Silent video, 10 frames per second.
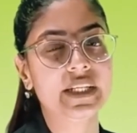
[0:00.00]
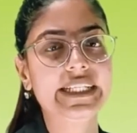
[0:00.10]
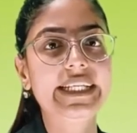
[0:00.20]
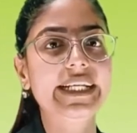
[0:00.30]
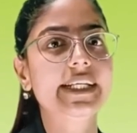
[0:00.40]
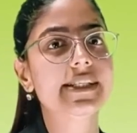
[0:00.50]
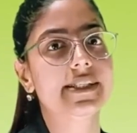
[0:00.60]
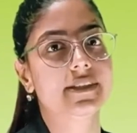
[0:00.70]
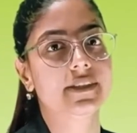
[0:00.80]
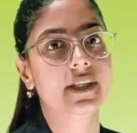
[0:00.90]
Let us
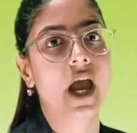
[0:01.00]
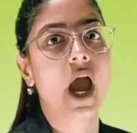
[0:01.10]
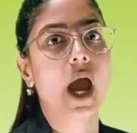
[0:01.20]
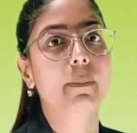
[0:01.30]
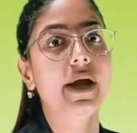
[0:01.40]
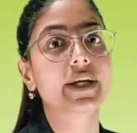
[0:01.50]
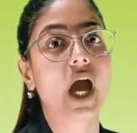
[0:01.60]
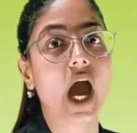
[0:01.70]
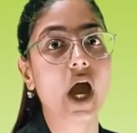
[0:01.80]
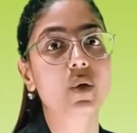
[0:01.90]
learn about
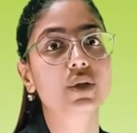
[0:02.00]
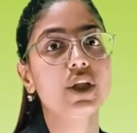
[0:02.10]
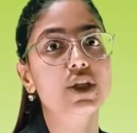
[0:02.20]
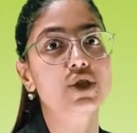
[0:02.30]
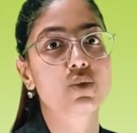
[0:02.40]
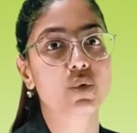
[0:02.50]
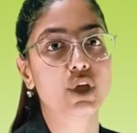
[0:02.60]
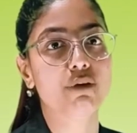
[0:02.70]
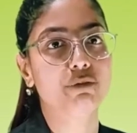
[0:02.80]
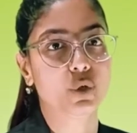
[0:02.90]
how the
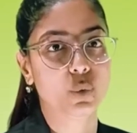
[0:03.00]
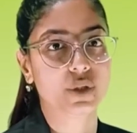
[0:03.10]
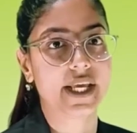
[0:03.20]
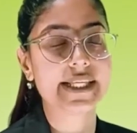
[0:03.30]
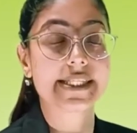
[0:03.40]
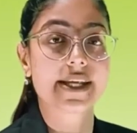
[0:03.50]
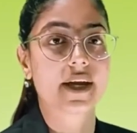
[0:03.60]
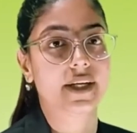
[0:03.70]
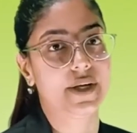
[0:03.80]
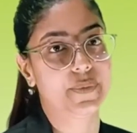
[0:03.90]
story of clothing
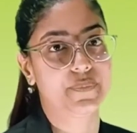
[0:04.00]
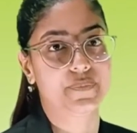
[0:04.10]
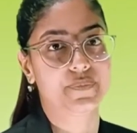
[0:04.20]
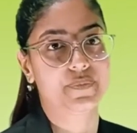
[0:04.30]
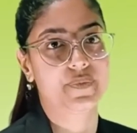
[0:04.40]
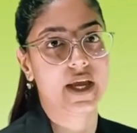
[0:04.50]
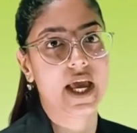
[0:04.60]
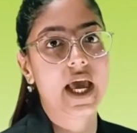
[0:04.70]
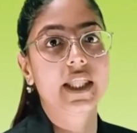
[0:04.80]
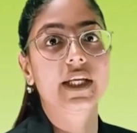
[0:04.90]
started.
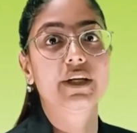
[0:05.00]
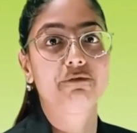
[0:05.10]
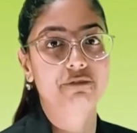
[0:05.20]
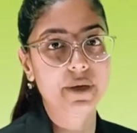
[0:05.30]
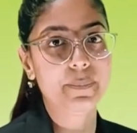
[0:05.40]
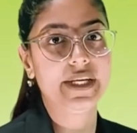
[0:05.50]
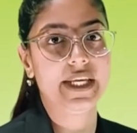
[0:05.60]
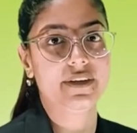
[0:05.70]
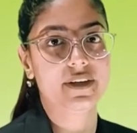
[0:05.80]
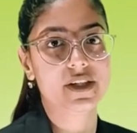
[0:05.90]
The different
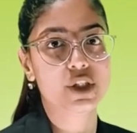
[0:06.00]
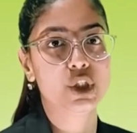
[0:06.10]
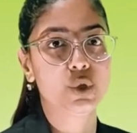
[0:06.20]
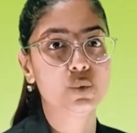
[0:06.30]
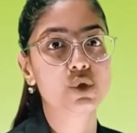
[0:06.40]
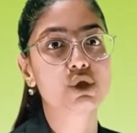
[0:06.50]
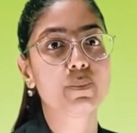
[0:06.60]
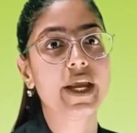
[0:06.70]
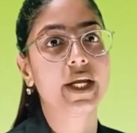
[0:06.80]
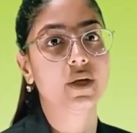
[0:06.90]
materials used
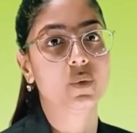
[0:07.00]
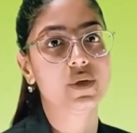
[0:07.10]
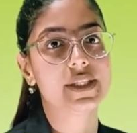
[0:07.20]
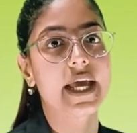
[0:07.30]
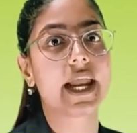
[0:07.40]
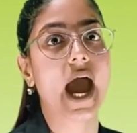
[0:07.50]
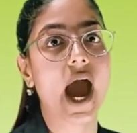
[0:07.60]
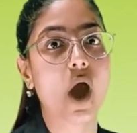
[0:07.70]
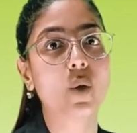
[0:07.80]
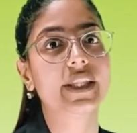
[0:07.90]
to make clothes and
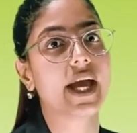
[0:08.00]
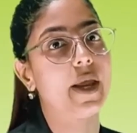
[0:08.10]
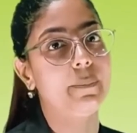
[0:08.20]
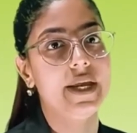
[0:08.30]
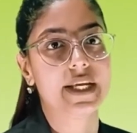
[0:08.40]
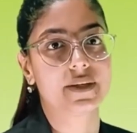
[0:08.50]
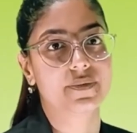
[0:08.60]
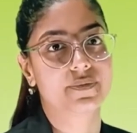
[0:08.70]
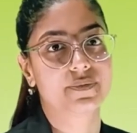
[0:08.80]
how they are made.